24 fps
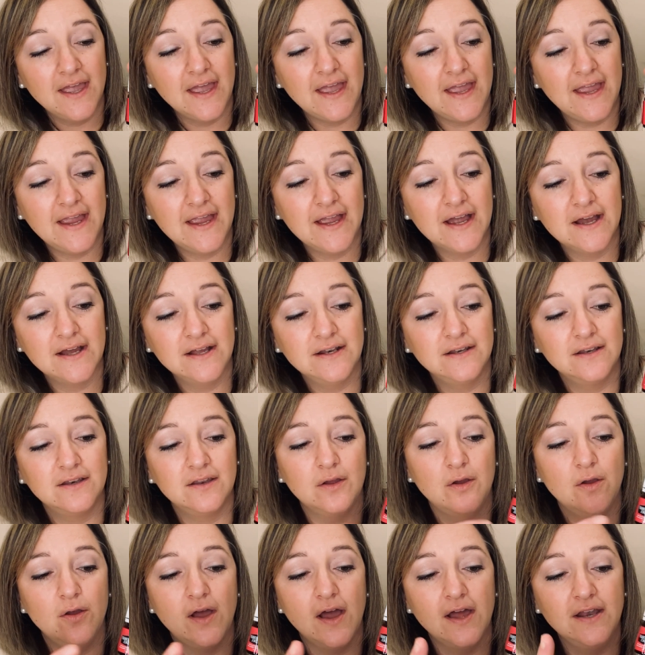And
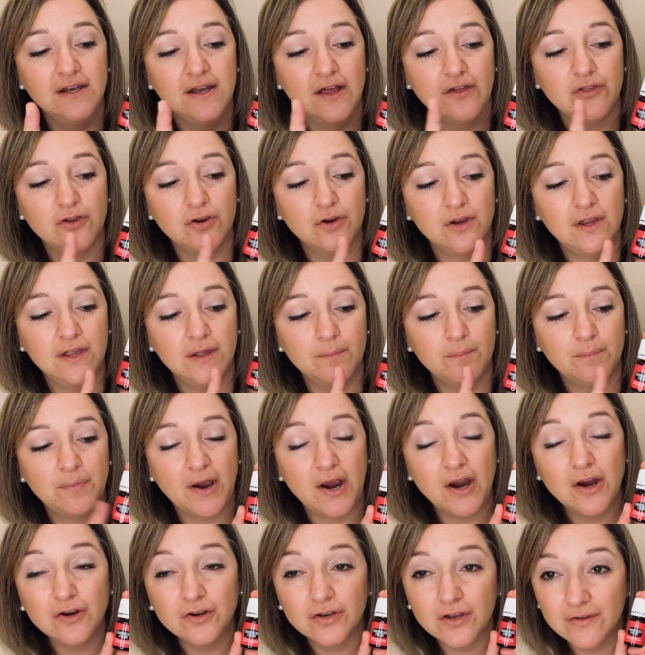another
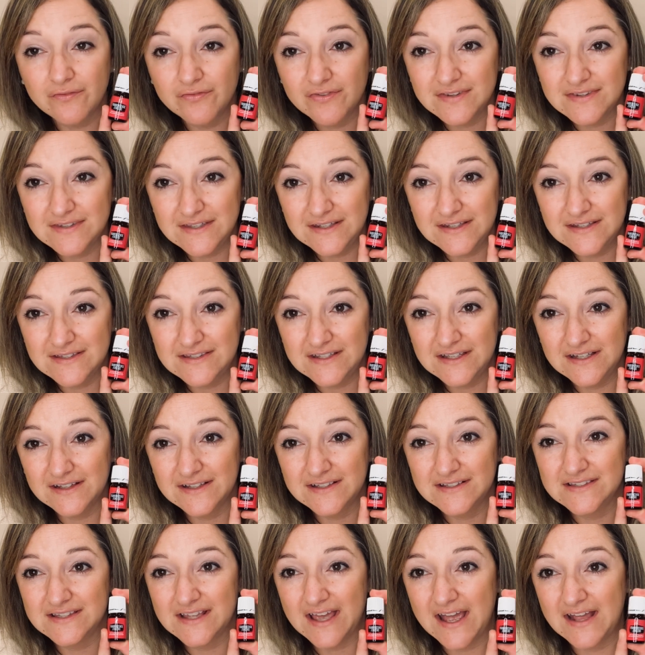part of the seed to seal
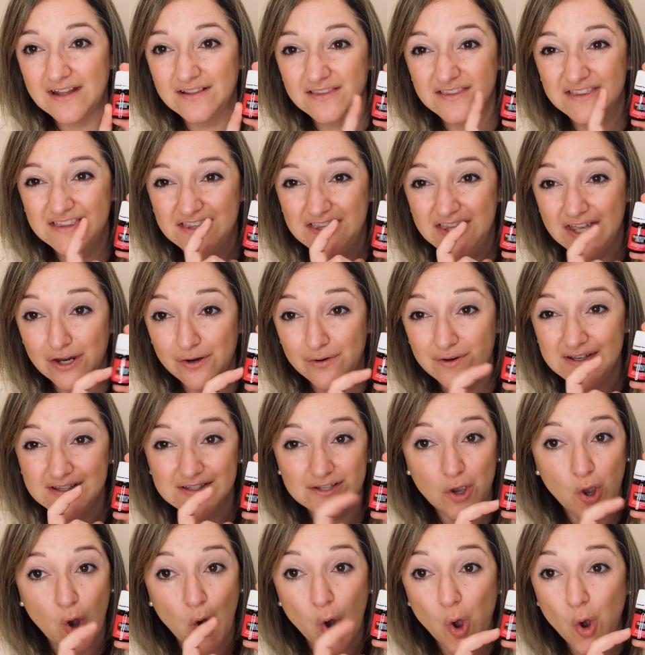is that there is
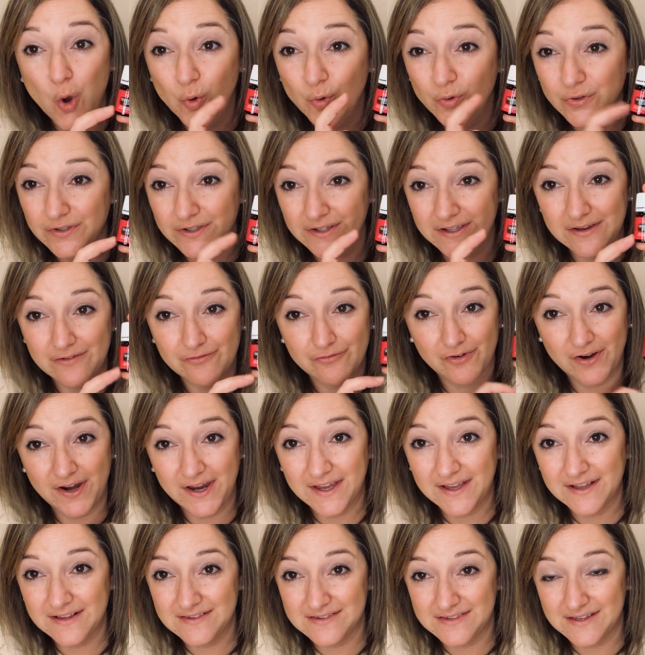only
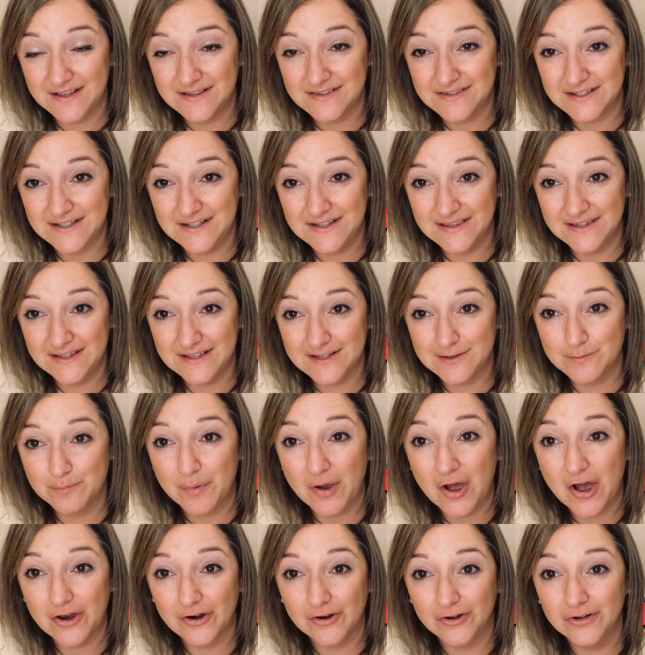frankincense in this
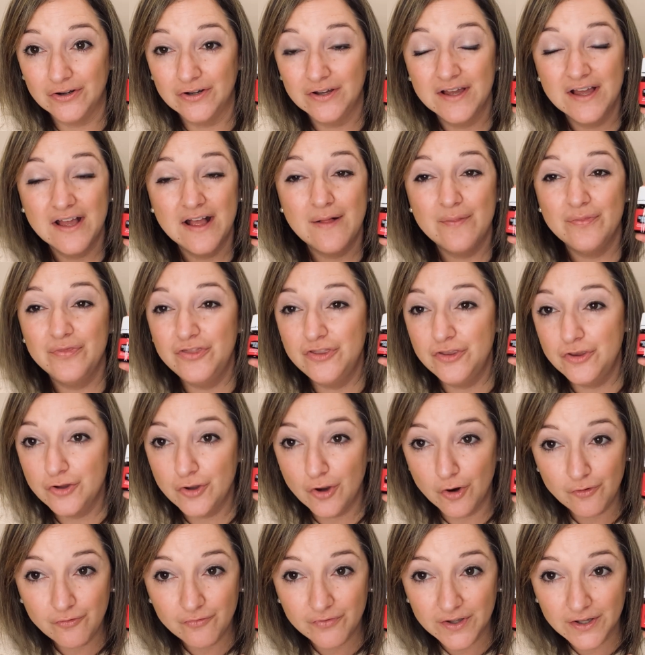bottle.
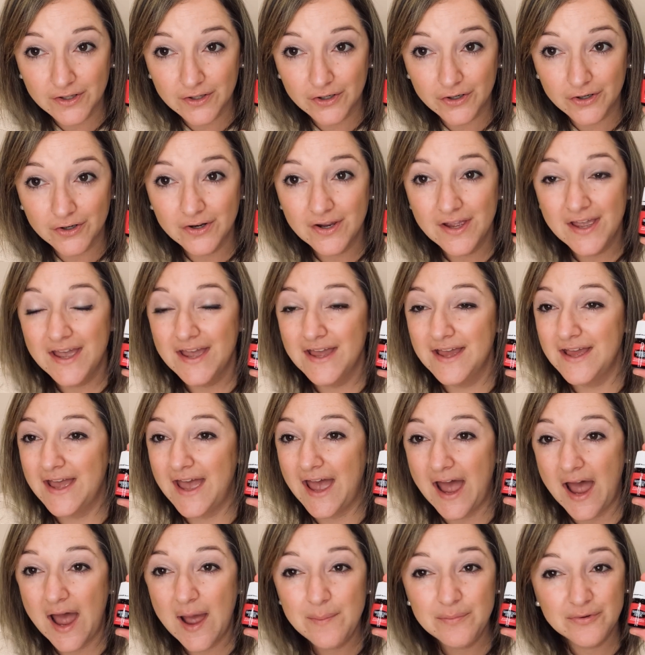No filler,
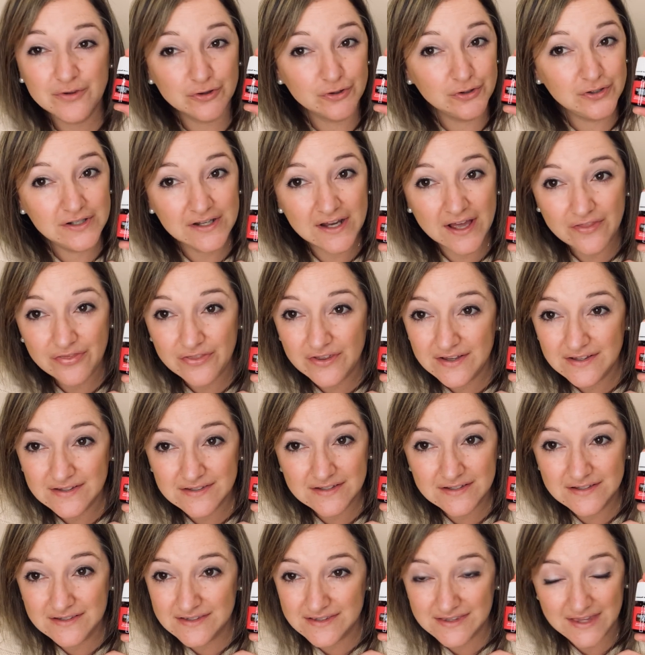absolutely nothing
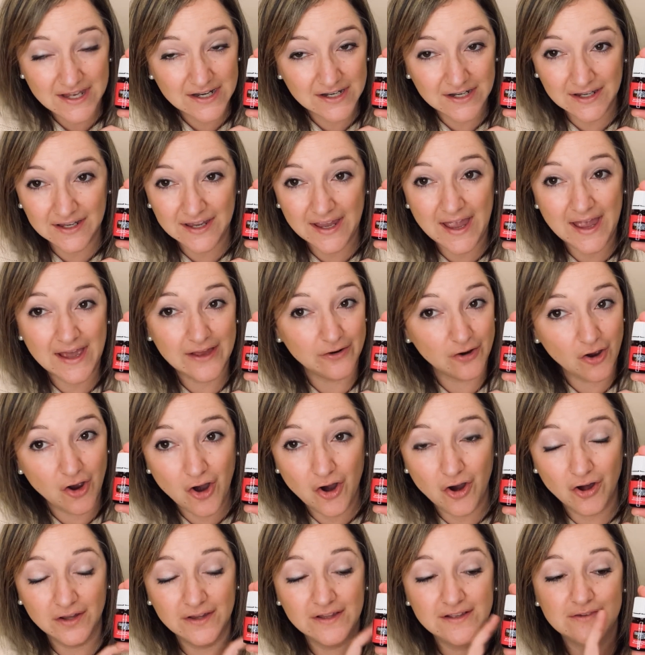synthetic at
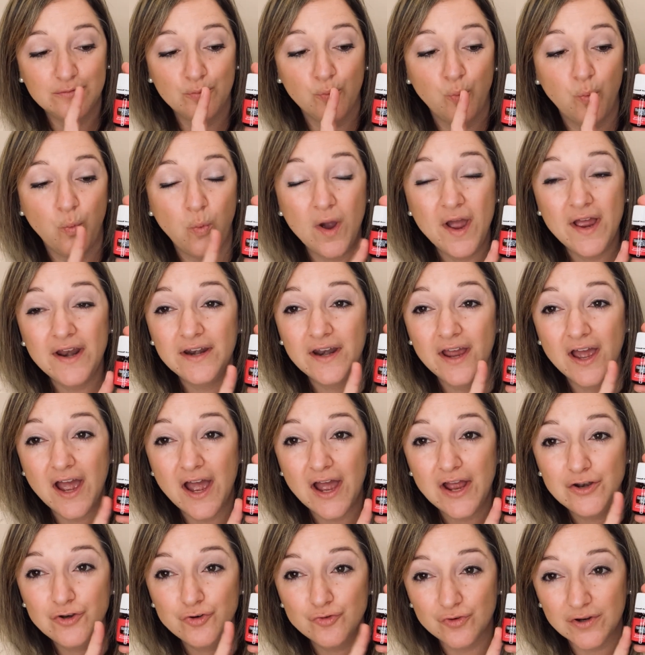all. It's
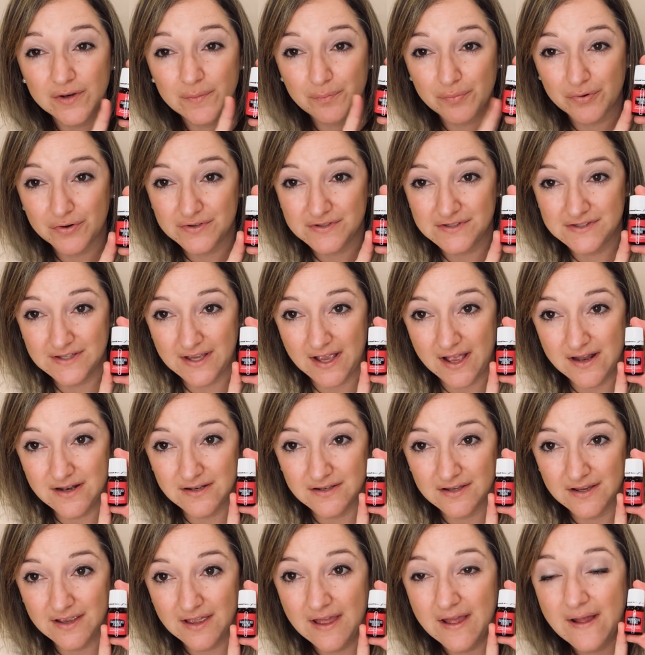100%
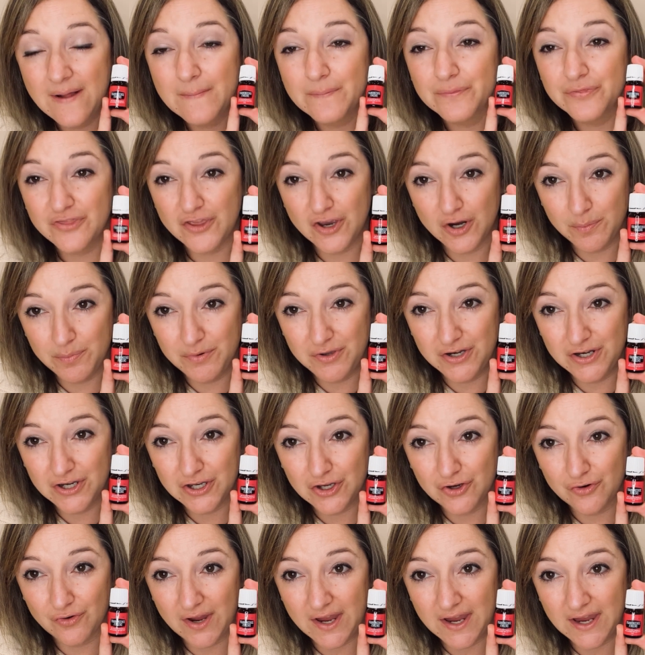therapeutic
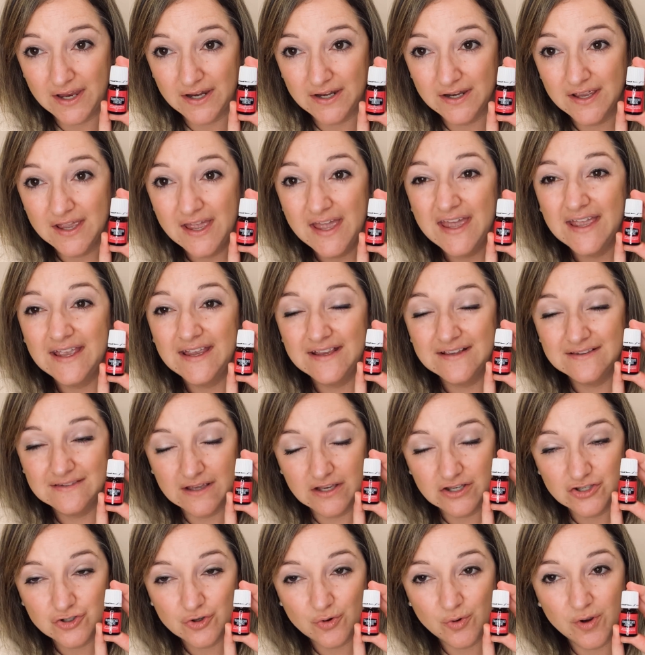grade
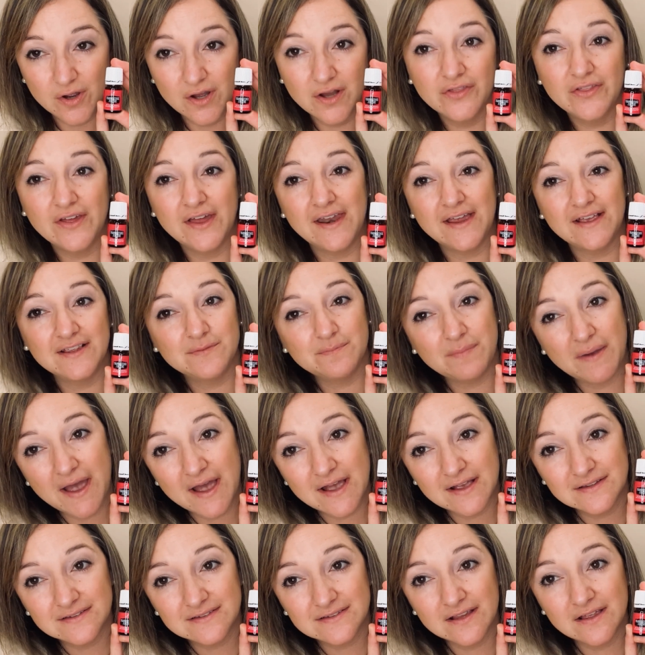essential oil that has
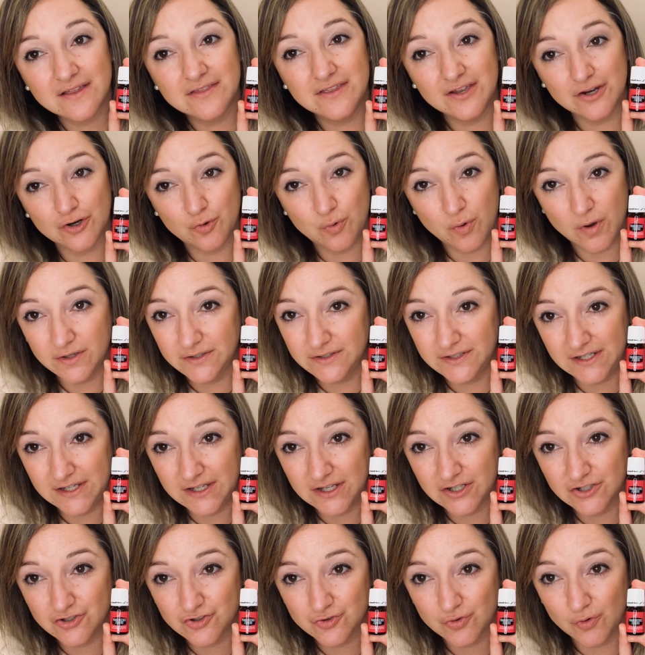passed their quality
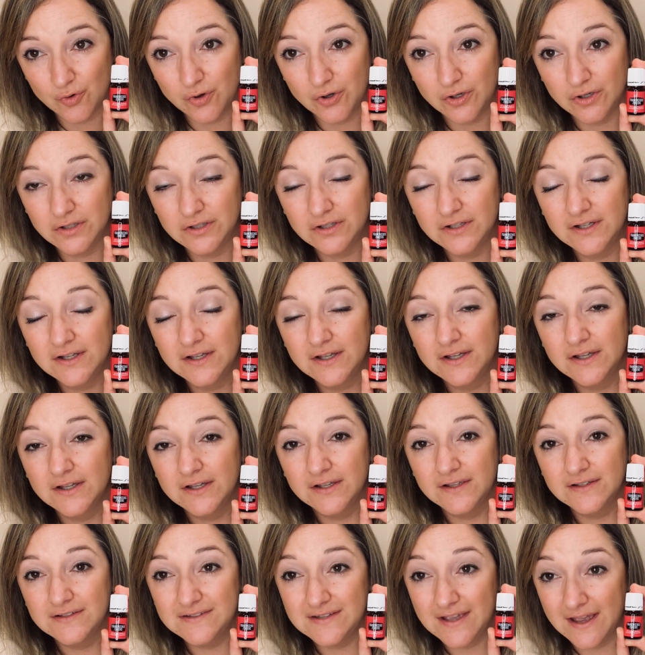control
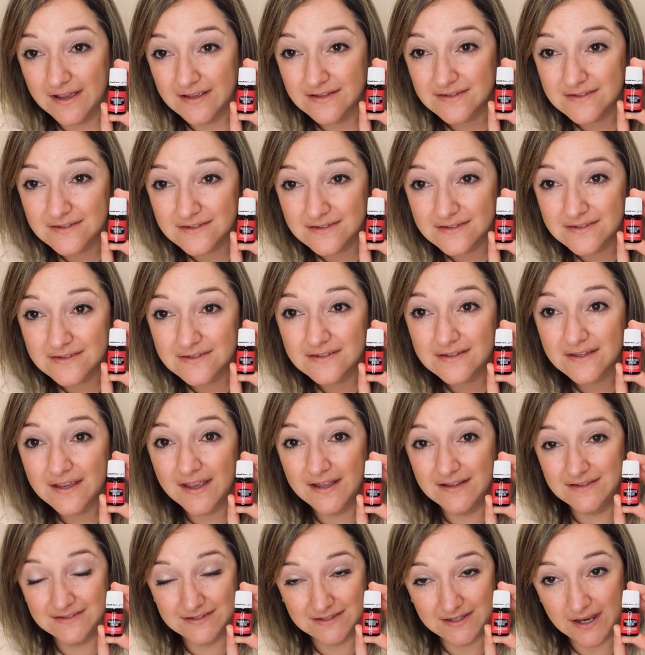tests
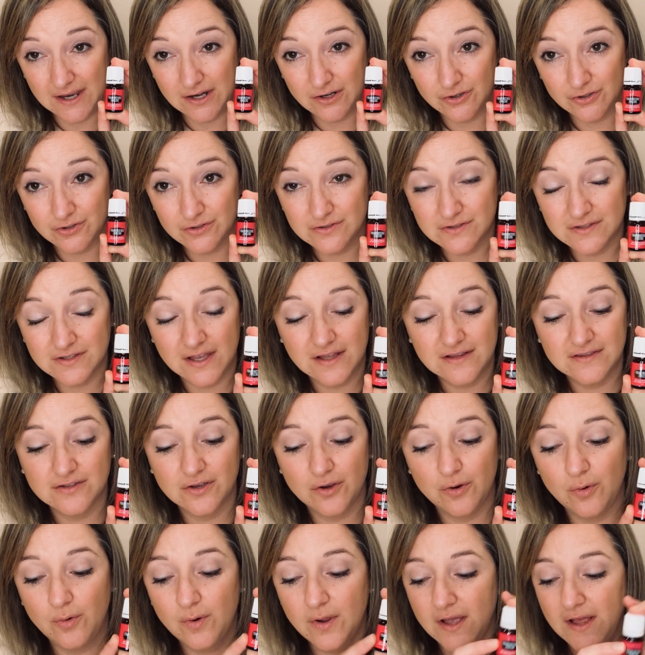and standards. And
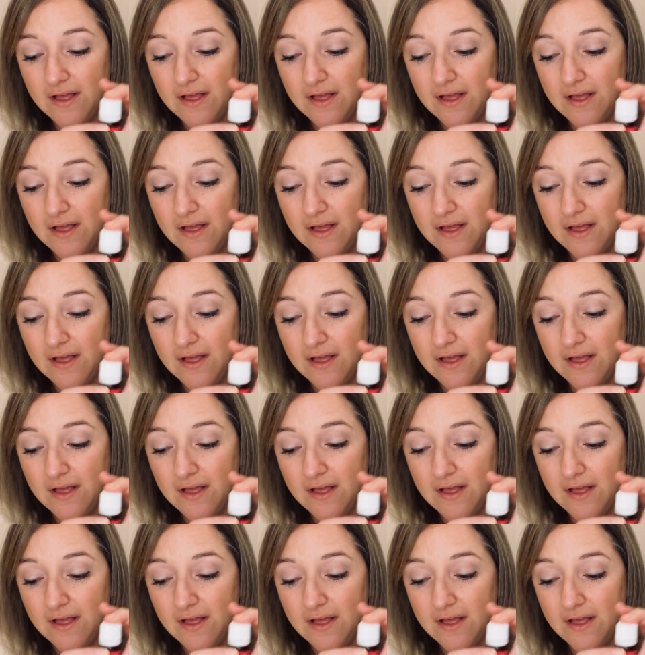so